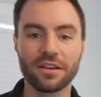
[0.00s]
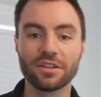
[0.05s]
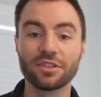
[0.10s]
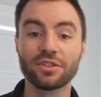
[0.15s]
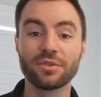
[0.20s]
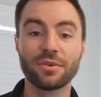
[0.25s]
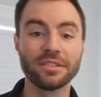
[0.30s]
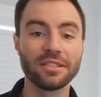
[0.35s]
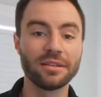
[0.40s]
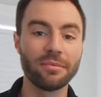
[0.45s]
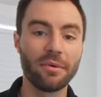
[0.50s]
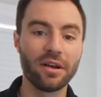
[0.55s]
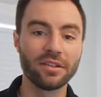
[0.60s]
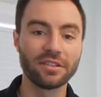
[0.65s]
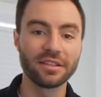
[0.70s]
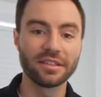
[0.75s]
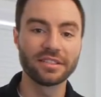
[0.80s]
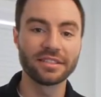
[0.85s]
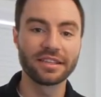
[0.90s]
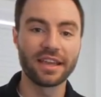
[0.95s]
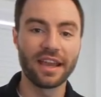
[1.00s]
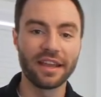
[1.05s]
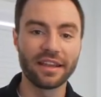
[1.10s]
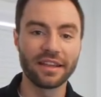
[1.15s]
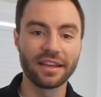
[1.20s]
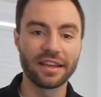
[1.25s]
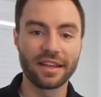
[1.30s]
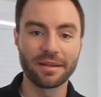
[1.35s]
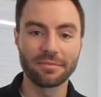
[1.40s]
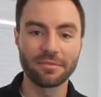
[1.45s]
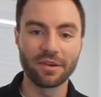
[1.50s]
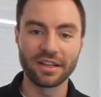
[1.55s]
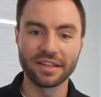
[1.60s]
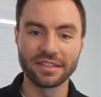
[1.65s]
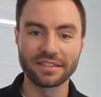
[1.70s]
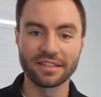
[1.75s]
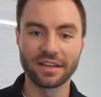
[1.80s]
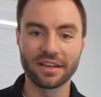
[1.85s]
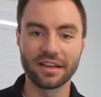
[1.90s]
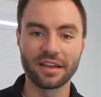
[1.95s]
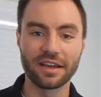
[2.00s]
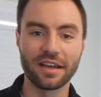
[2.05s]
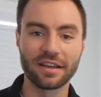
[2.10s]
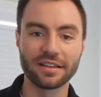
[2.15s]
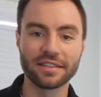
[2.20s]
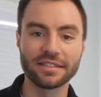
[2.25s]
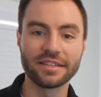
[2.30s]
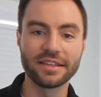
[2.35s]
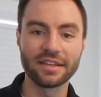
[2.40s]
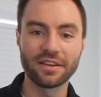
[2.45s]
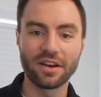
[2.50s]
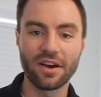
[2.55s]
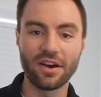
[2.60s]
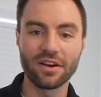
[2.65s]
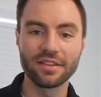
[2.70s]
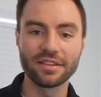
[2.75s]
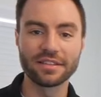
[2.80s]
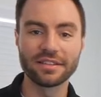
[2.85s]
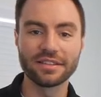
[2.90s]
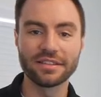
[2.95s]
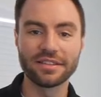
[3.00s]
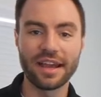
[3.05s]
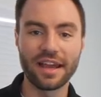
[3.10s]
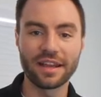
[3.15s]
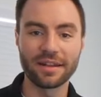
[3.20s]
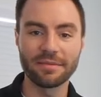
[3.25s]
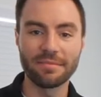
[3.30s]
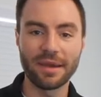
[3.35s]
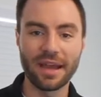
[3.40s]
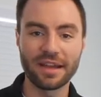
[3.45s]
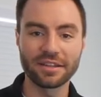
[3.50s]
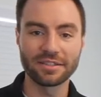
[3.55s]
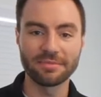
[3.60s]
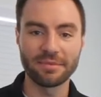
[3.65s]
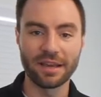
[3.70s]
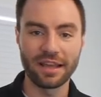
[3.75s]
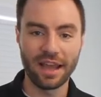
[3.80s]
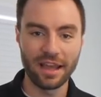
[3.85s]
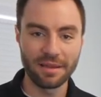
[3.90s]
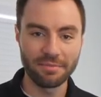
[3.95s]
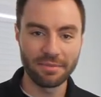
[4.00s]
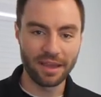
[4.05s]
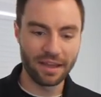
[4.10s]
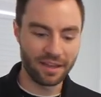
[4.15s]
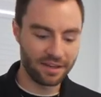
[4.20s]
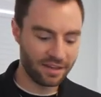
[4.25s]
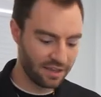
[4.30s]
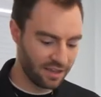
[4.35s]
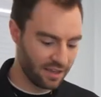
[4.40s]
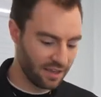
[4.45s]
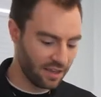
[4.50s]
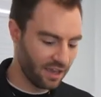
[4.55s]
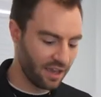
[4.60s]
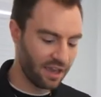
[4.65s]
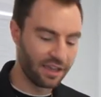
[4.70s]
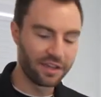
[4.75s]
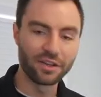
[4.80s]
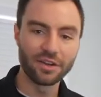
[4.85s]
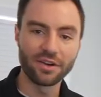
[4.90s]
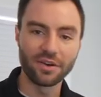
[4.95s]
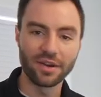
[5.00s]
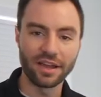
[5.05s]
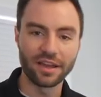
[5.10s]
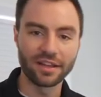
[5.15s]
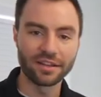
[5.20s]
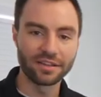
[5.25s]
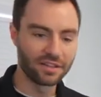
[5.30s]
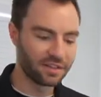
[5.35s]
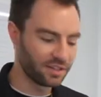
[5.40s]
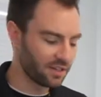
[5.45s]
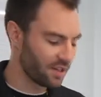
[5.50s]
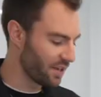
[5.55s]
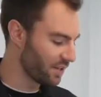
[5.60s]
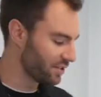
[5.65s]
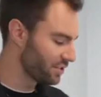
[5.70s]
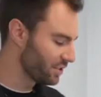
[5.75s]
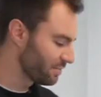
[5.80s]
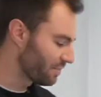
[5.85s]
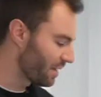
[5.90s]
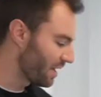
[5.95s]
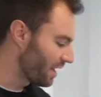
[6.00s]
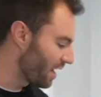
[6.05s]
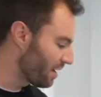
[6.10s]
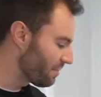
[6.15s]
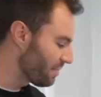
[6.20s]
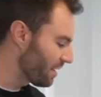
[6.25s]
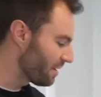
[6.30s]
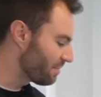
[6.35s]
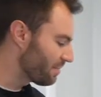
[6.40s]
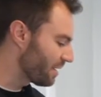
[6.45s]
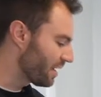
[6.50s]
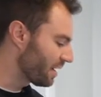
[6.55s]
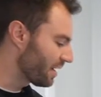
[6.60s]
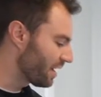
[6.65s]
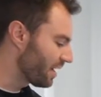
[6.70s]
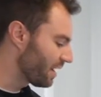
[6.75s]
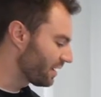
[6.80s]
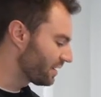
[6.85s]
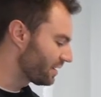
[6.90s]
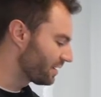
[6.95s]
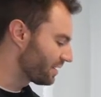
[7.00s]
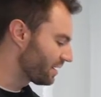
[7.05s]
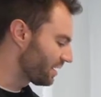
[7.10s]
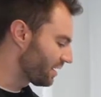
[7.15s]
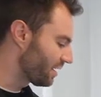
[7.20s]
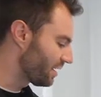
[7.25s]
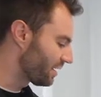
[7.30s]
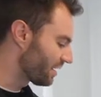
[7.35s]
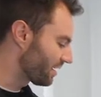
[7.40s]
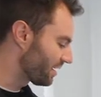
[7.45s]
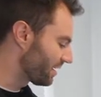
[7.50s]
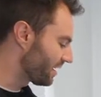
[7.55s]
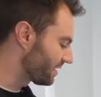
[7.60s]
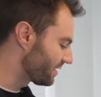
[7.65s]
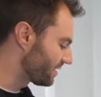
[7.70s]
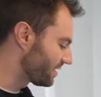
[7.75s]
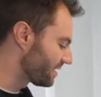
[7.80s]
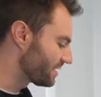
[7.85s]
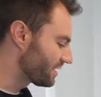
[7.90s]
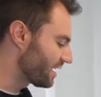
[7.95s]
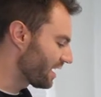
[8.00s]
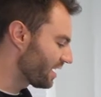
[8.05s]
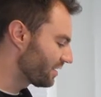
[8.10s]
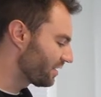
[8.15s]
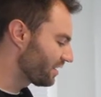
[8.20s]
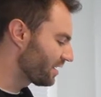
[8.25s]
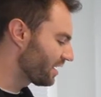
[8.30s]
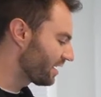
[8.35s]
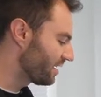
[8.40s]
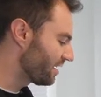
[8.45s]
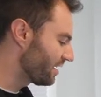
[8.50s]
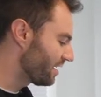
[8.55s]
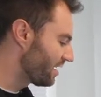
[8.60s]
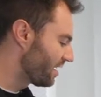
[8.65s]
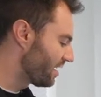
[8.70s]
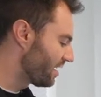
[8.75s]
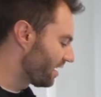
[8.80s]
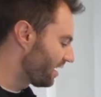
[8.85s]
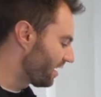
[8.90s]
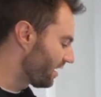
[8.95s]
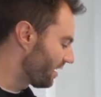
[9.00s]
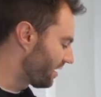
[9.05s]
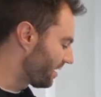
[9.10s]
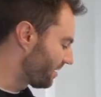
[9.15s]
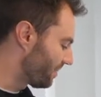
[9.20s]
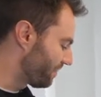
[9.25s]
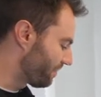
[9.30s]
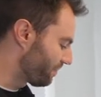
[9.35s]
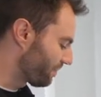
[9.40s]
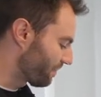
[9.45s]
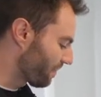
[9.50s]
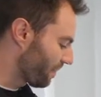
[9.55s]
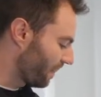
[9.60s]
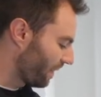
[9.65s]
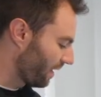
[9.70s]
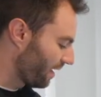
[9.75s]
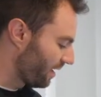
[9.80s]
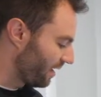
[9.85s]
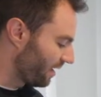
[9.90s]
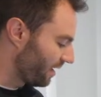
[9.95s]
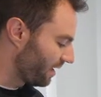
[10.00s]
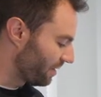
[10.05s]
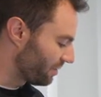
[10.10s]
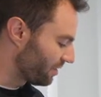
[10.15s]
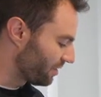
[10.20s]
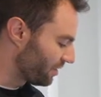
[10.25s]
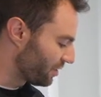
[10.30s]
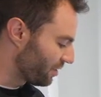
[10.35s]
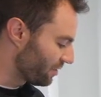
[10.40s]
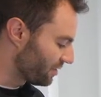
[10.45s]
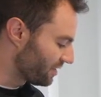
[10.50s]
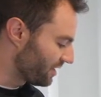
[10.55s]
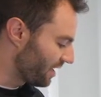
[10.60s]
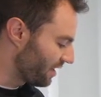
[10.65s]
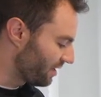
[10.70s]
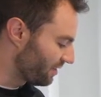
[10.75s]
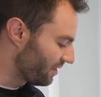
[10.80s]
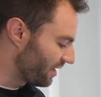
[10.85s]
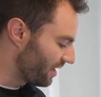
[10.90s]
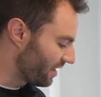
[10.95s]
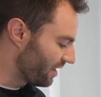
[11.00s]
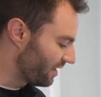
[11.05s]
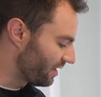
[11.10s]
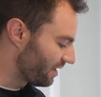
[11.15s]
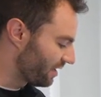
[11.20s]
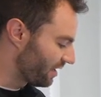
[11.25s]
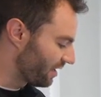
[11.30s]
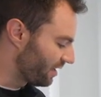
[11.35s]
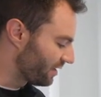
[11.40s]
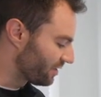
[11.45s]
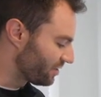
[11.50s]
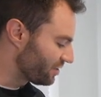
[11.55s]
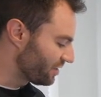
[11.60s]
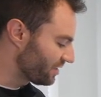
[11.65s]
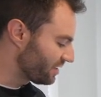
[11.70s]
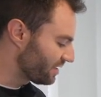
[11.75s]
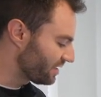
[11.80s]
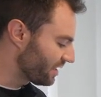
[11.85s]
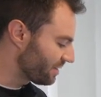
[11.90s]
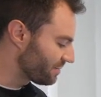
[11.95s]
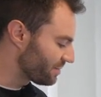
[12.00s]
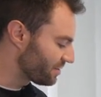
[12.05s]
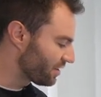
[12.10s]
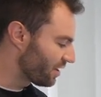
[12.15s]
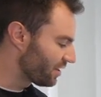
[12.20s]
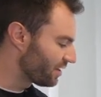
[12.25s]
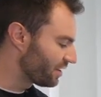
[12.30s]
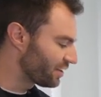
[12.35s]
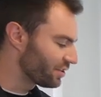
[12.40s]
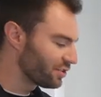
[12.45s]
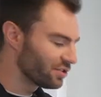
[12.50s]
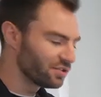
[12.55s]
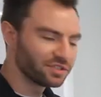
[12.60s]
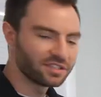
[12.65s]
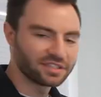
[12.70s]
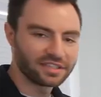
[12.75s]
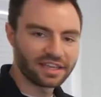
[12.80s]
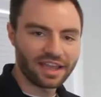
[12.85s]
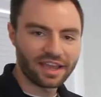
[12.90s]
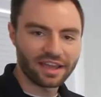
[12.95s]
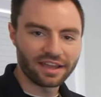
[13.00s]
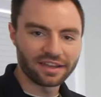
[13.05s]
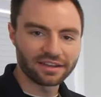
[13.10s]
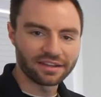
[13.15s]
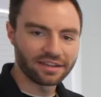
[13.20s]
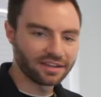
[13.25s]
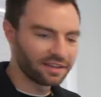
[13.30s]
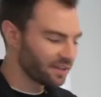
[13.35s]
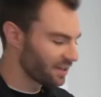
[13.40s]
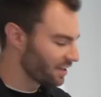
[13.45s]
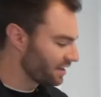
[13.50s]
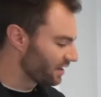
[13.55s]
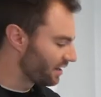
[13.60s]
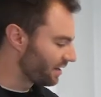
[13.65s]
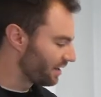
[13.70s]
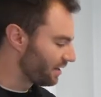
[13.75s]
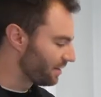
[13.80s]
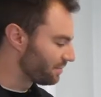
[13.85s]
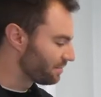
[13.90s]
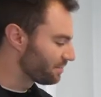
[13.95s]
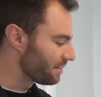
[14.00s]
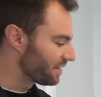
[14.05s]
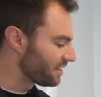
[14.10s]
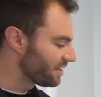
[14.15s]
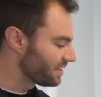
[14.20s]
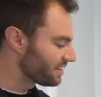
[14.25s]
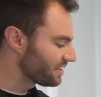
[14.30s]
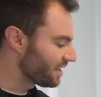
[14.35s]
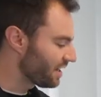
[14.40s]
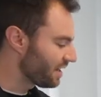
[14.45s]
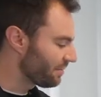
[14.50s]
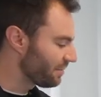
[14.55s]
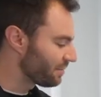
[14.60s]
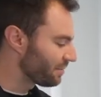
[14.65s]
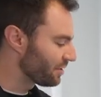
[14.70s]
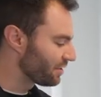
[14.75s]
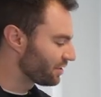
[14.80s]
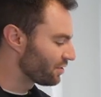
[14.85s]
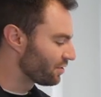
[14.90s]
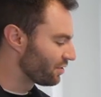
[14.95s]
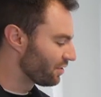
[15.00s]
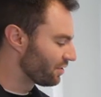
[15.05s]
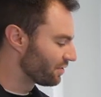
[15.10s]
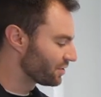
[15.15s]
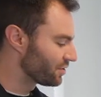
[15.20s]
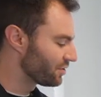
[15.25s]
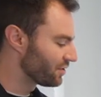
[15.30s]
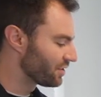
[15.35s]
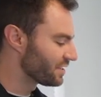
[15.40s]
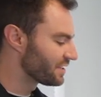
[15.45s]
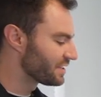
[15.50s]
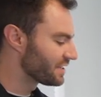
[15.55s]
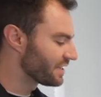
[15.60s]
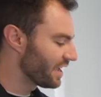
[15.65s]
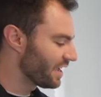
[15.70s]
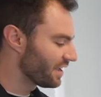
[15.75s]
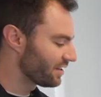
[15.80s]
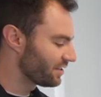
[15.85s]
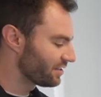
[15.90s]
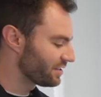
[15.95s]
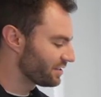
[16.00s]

So once I'm all done scanning and I'm ready to sync all the data back to my iPad, I can go ahead, turn my iPad back on and connect to the scanner again. And I'm going to go down and just as I'm starting a new scan, but this time I'm going to go over to the scanner